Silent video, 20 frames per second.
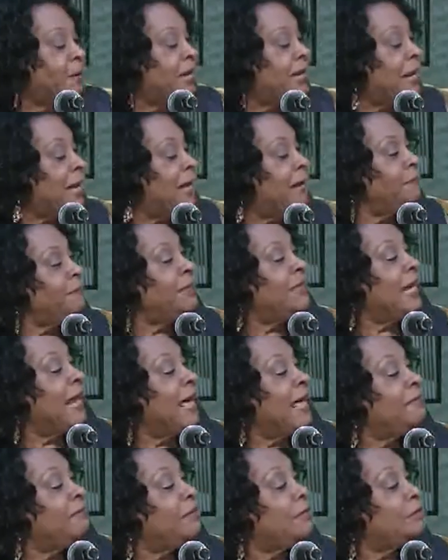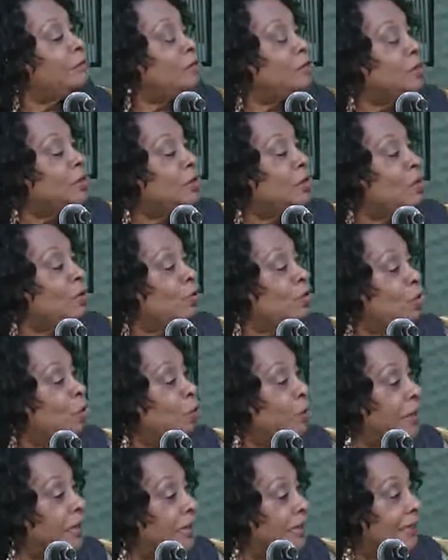But I'm glad that you're still
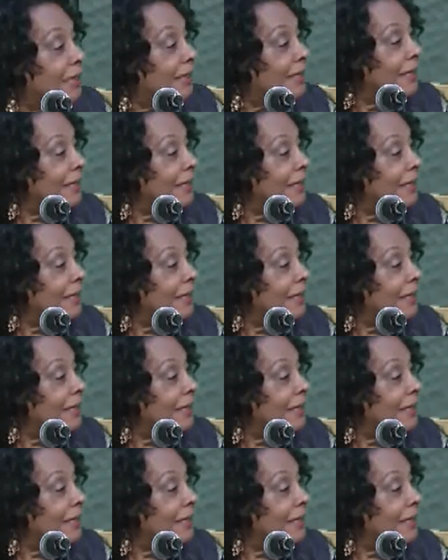doing it.